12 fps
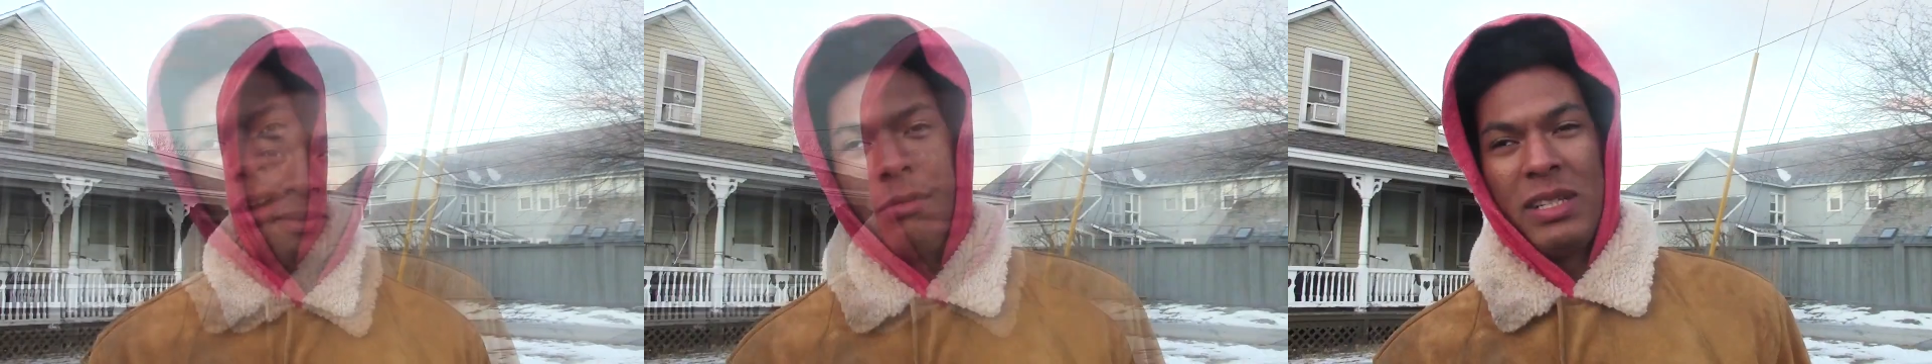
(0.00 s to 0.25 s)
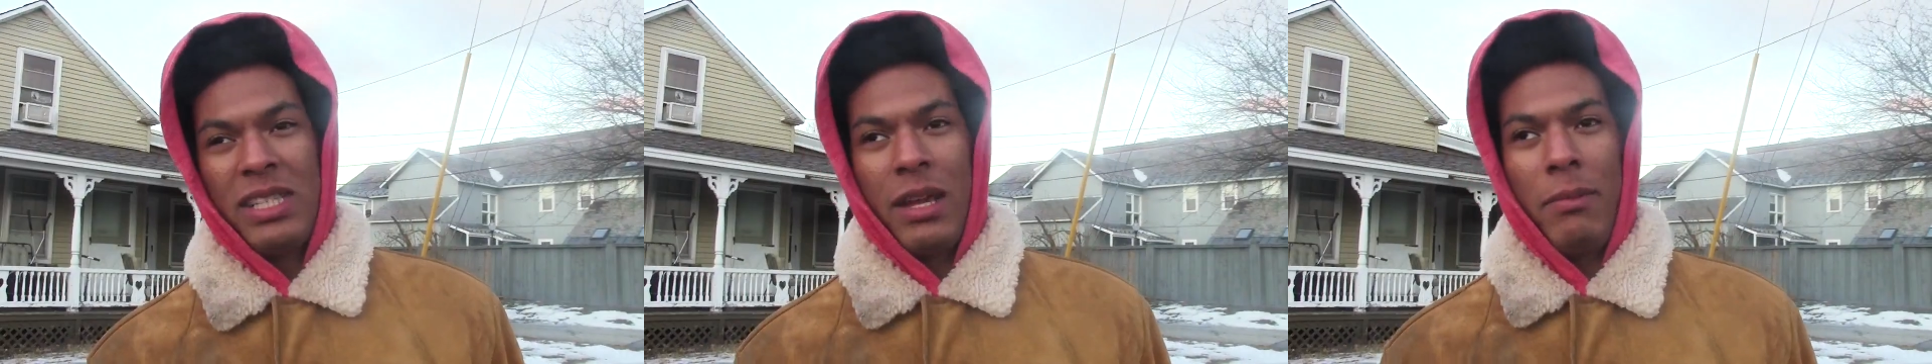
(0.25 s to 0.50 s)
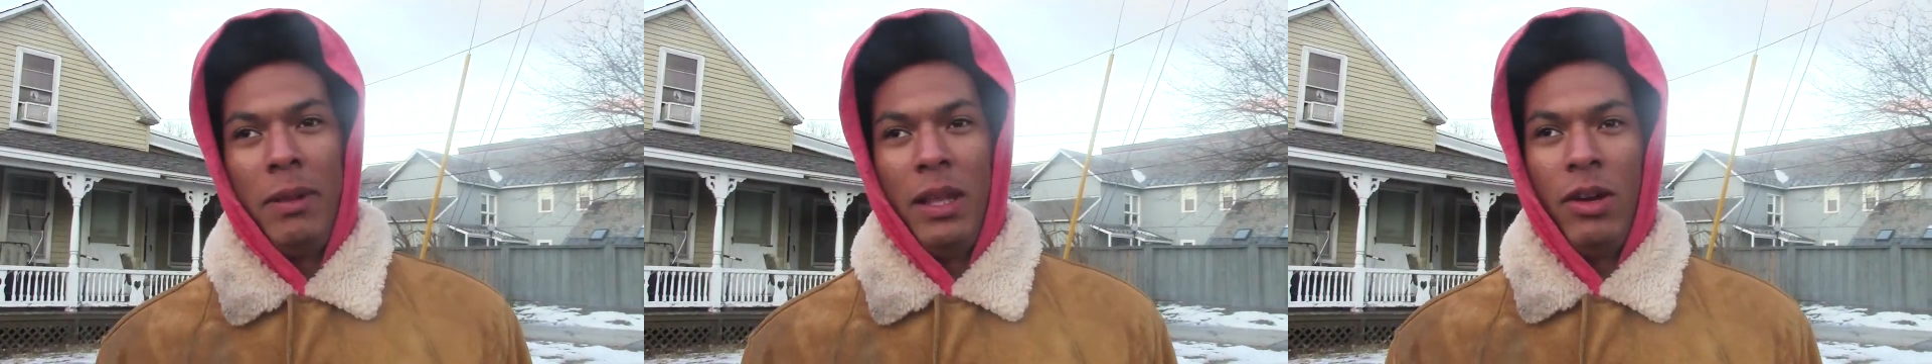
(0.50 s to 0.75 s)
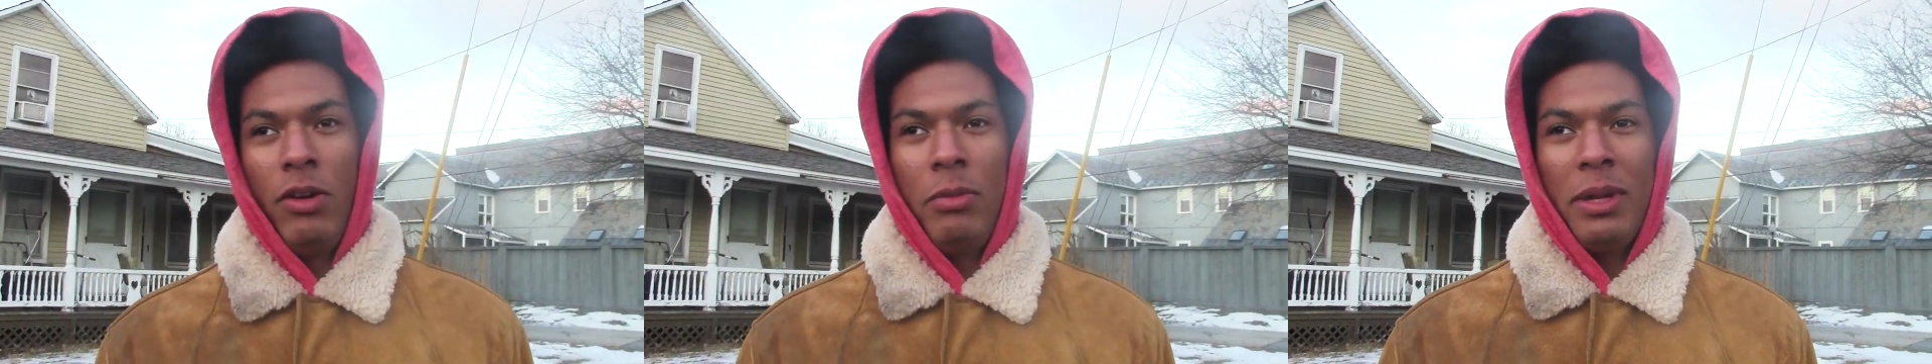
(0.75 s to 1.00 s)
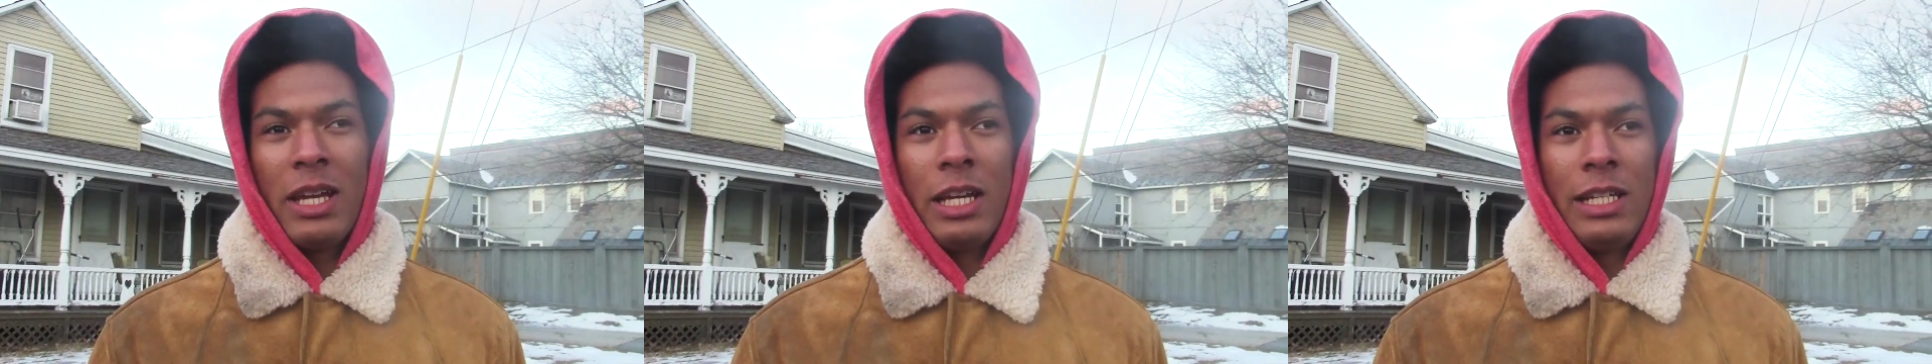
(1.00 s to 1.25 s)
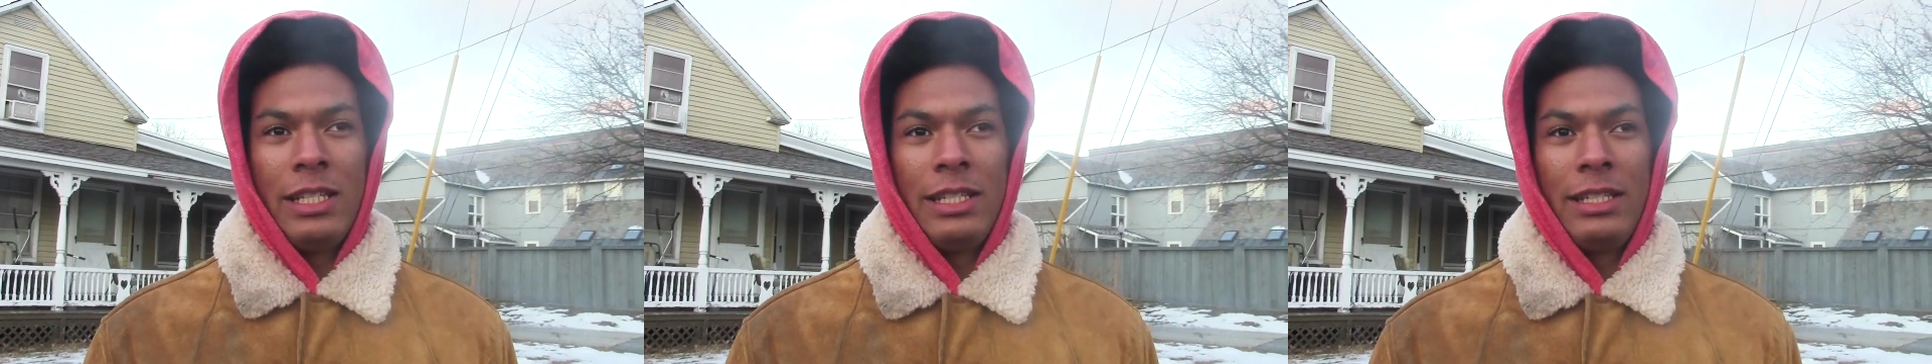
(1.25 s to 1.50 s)
I'm gonna say blue
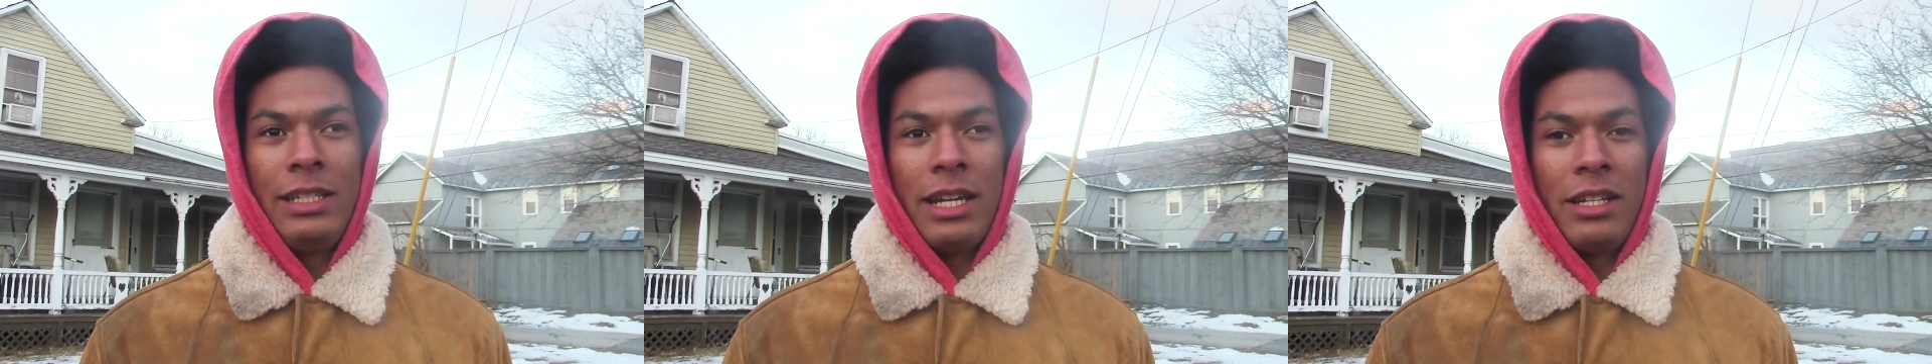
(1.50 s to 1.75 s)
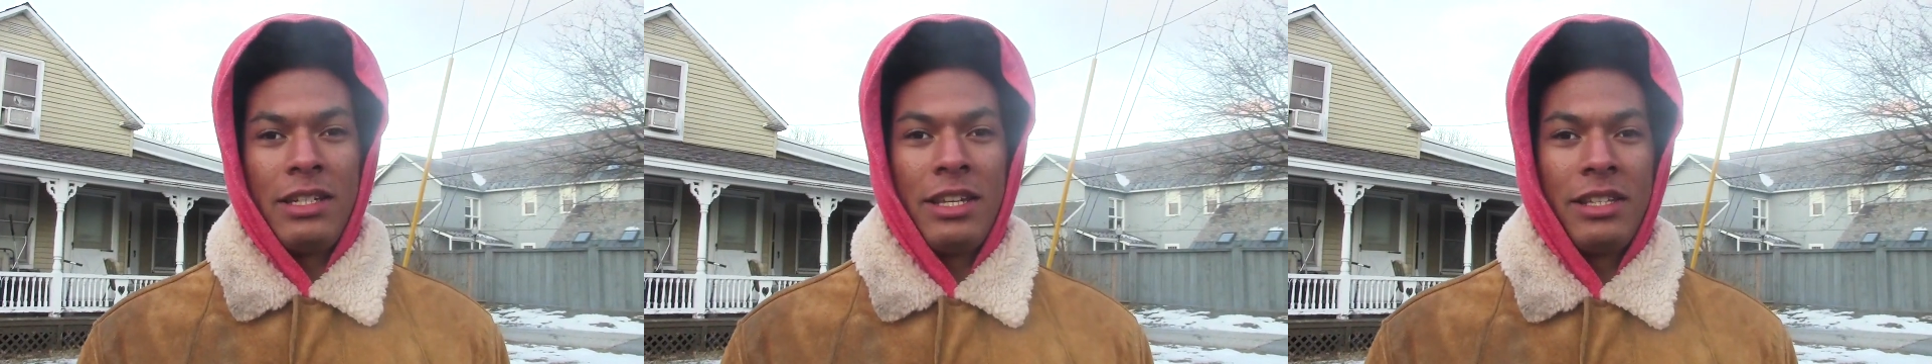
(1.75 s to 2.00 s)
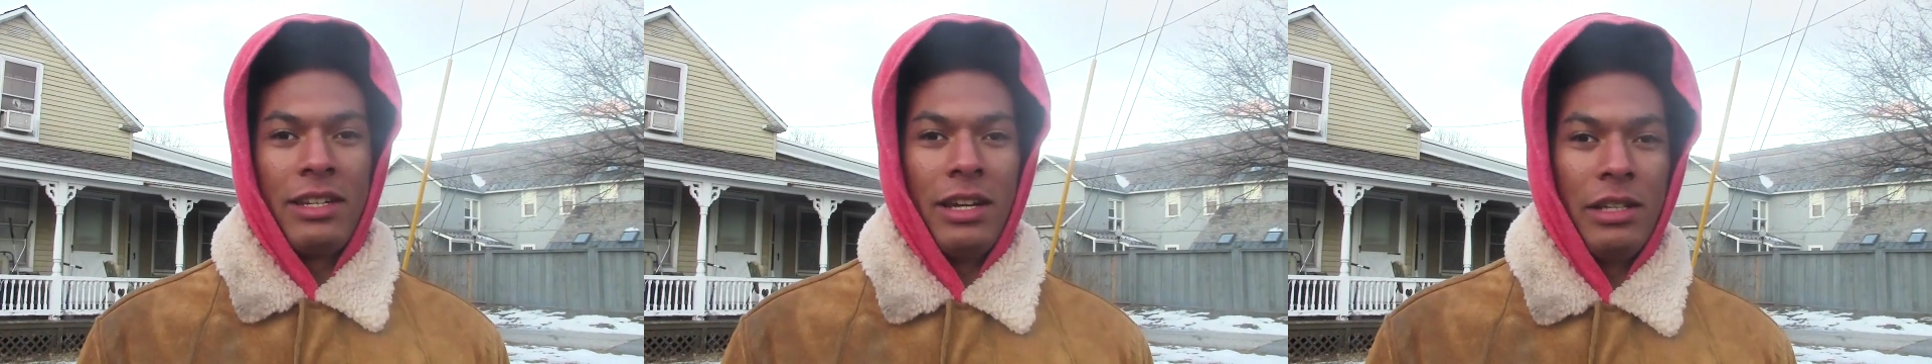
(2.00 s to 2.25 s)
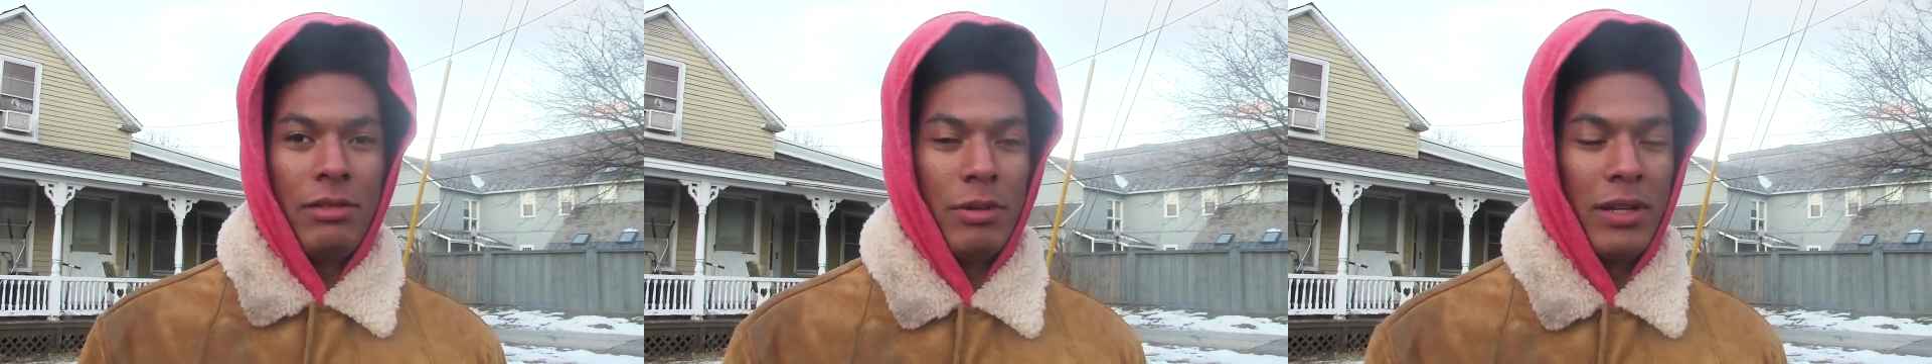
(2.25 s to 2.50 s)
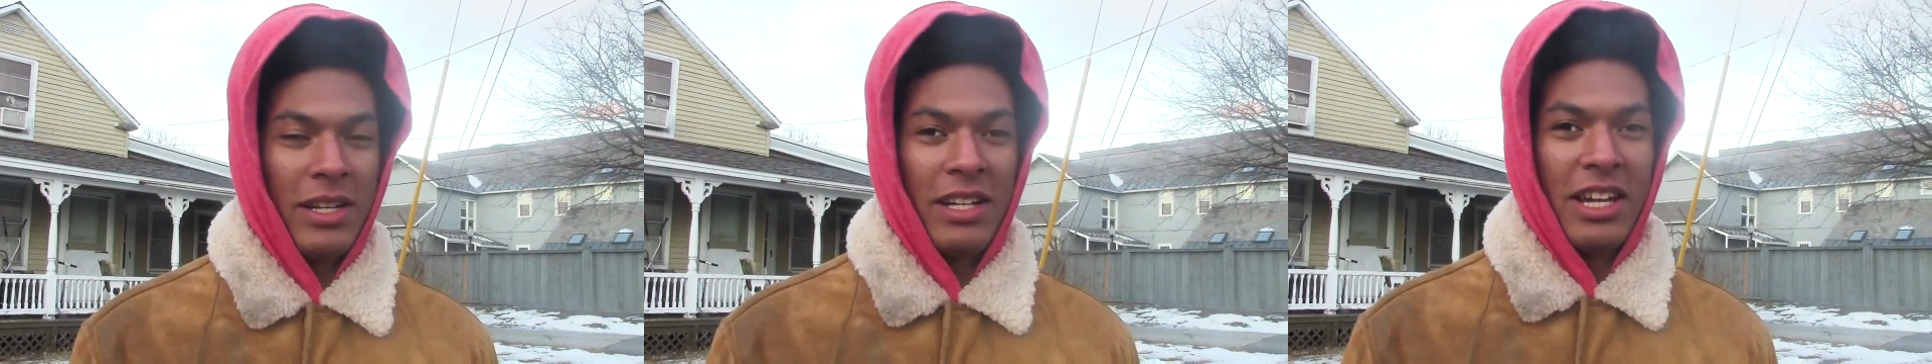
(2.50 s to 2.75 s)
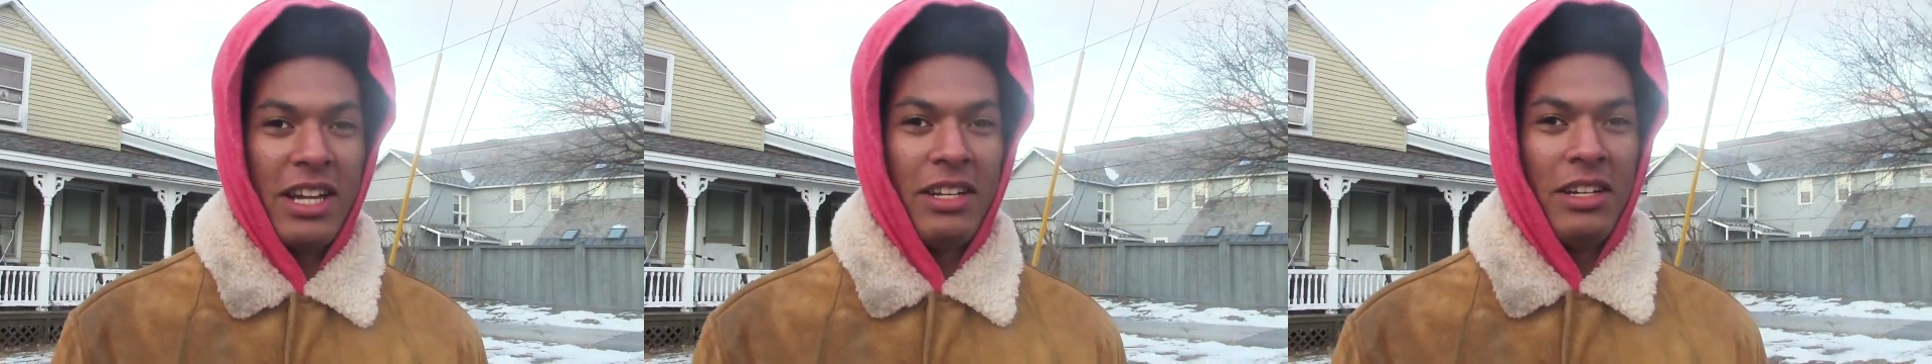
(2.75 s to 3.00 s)
because Genesis does what
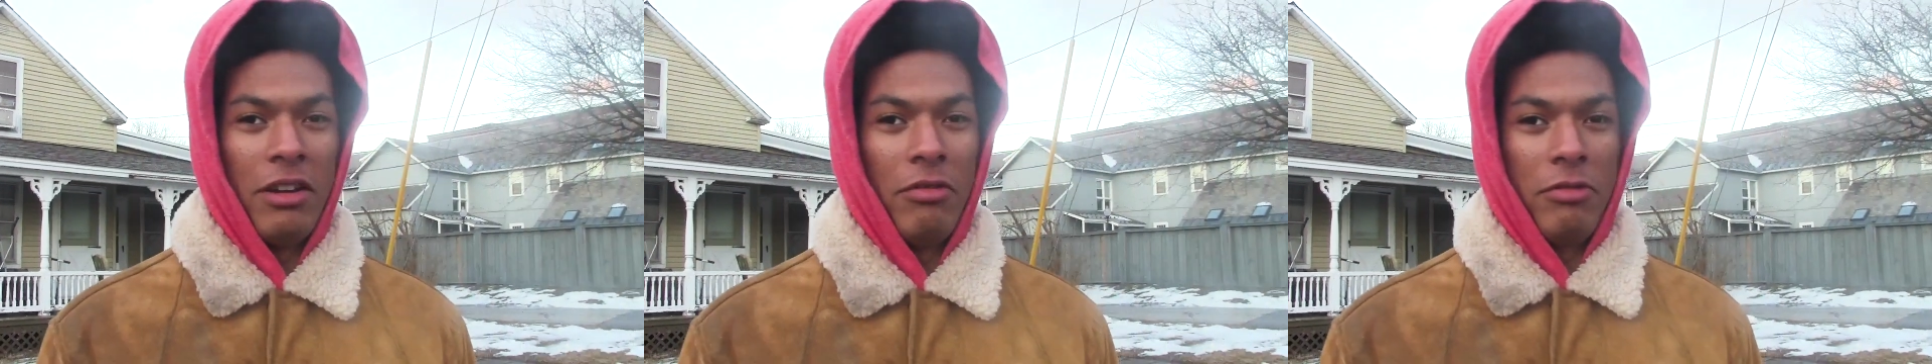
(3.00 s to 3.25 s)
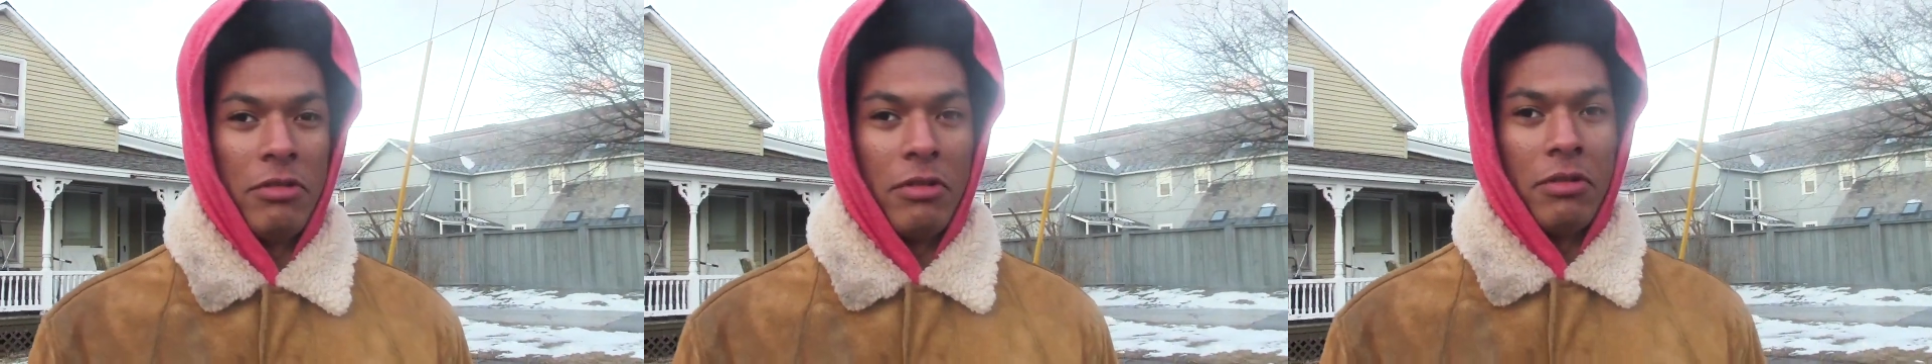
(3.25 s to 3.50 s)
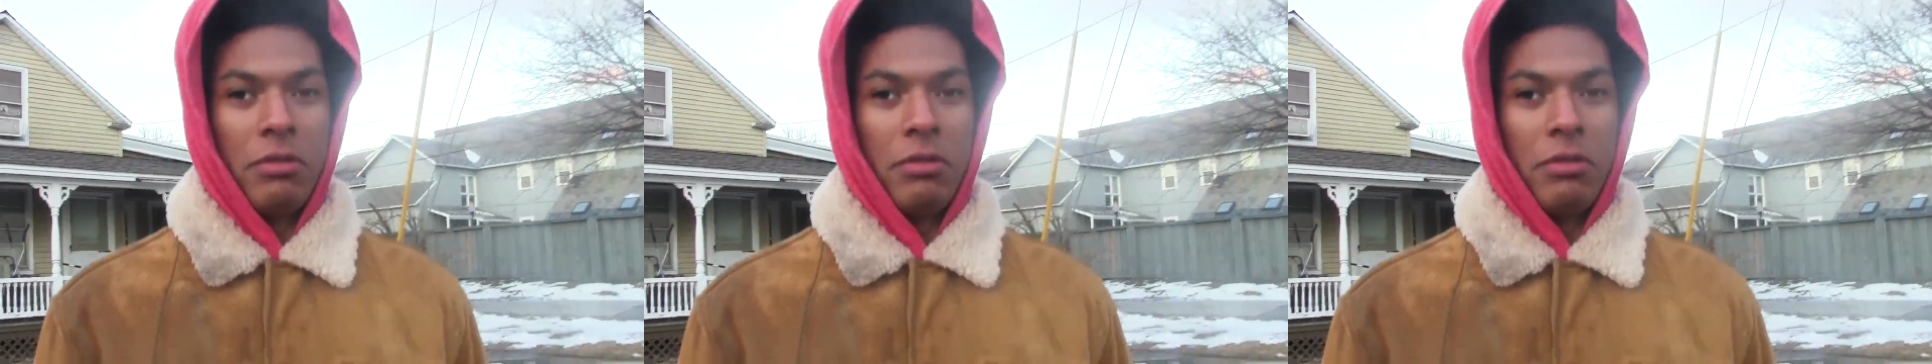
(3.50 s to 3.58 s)
Nintendo don't.